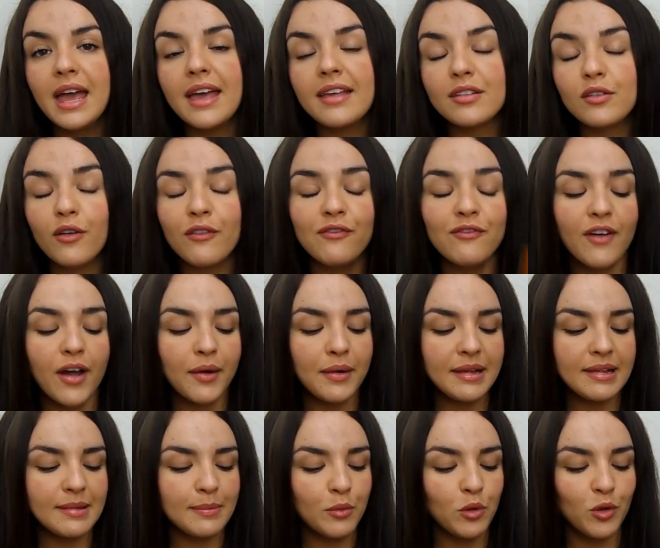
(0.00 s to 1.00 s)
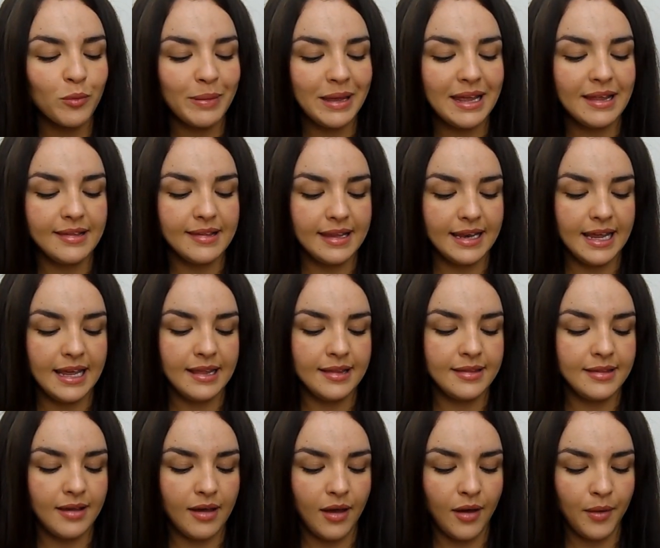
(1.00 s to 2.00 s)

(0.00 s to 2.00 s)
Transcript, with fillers: It's got very small beads in it.